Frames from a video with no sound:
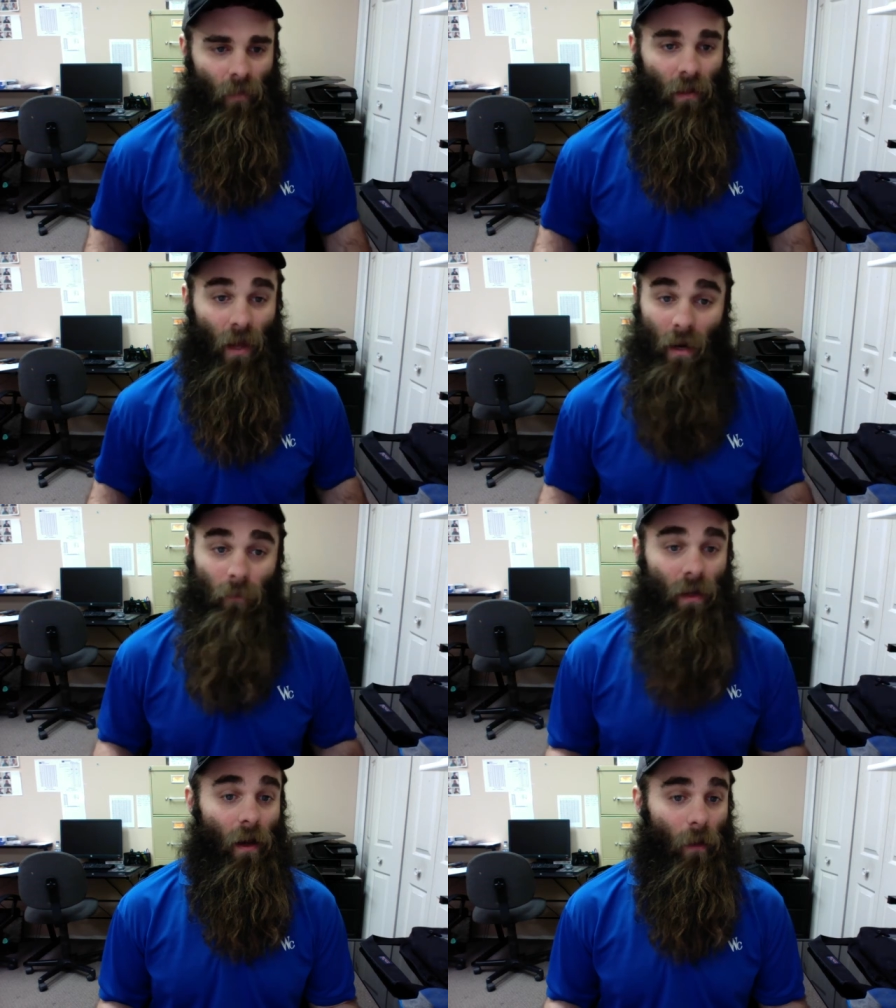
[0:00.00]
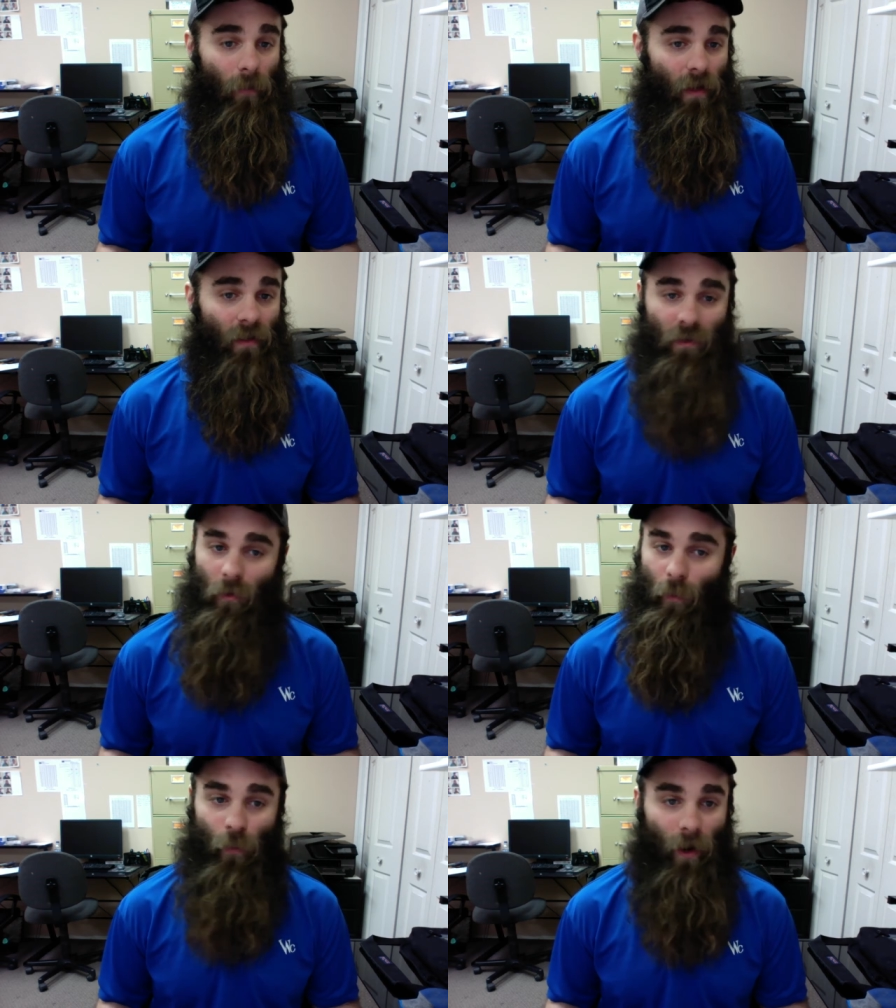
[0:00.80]
lot of big companies and
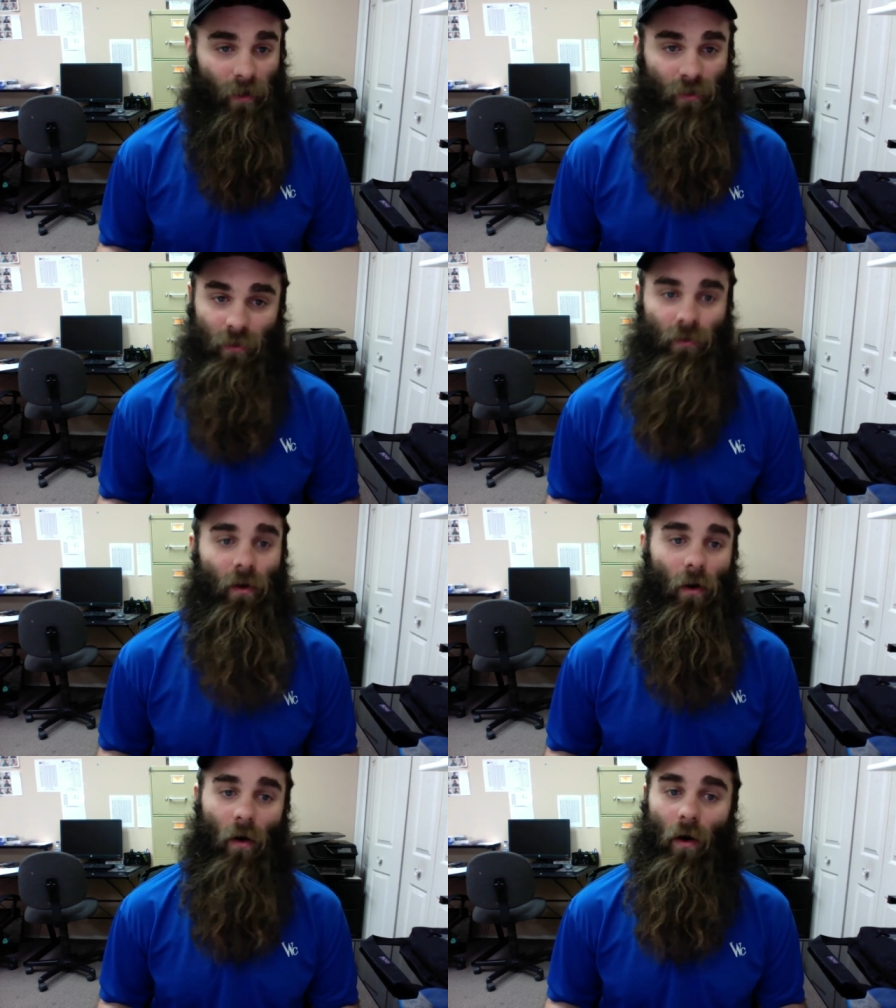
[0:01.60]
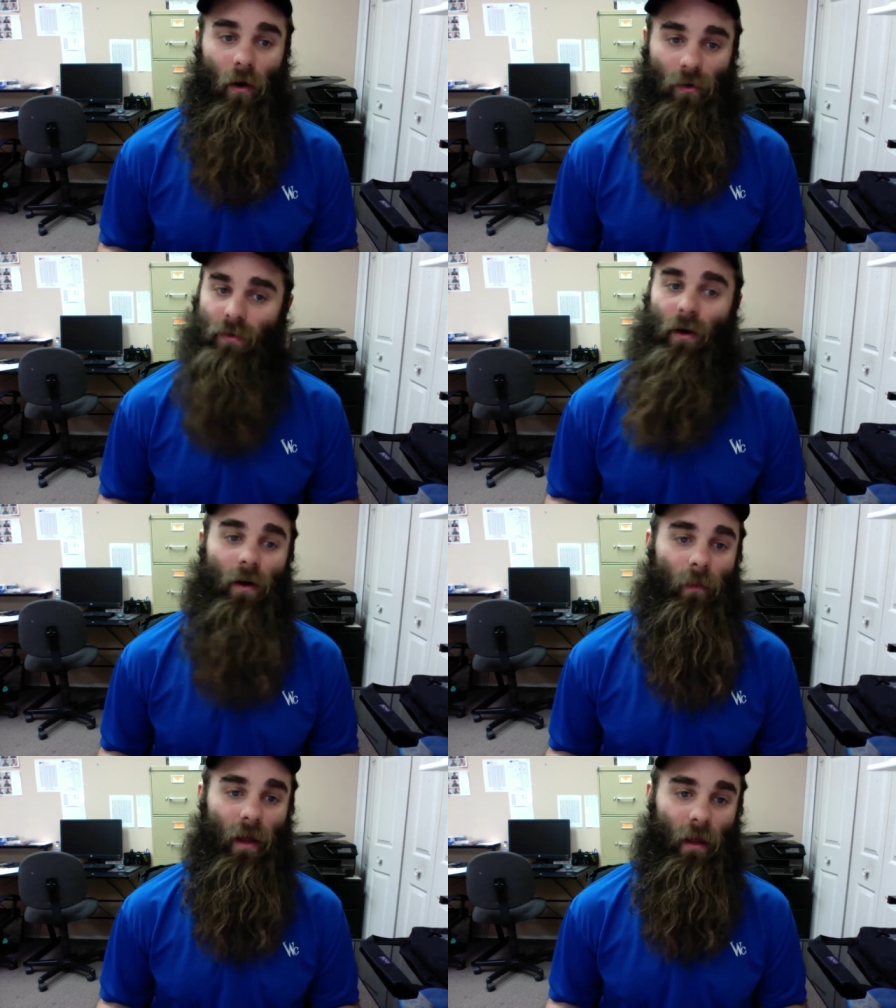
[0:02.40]
corporations are
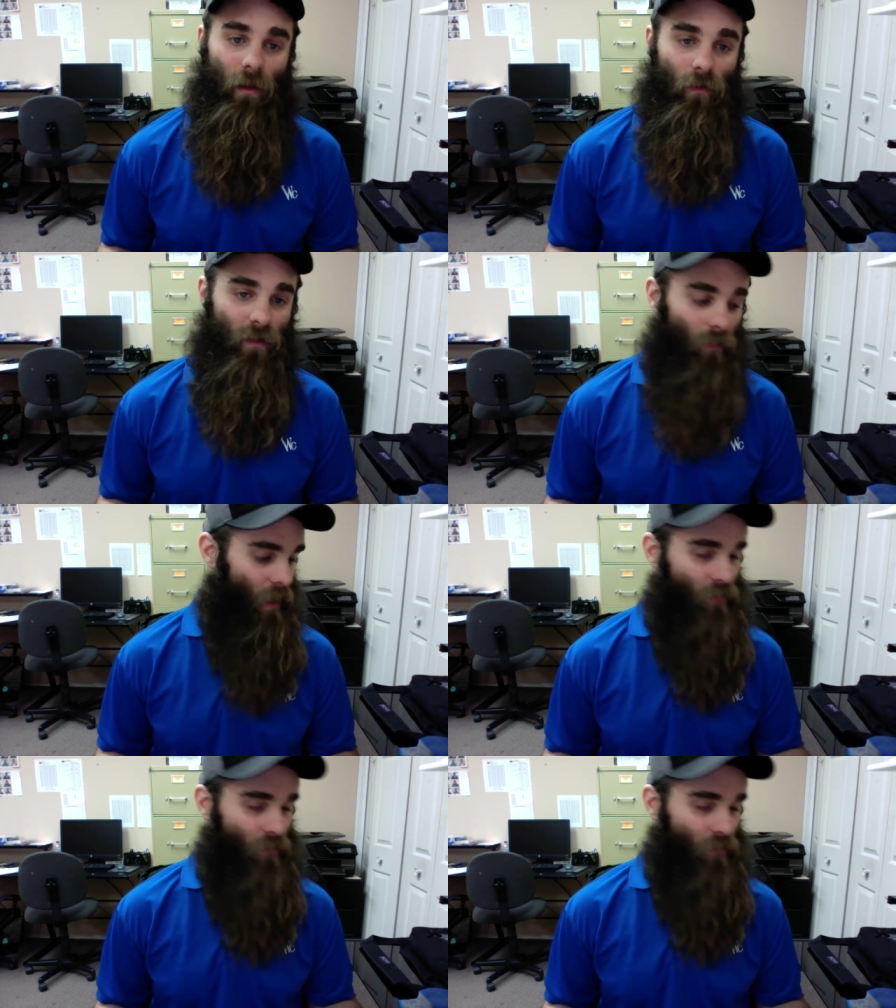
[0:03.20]
starting to make use of it.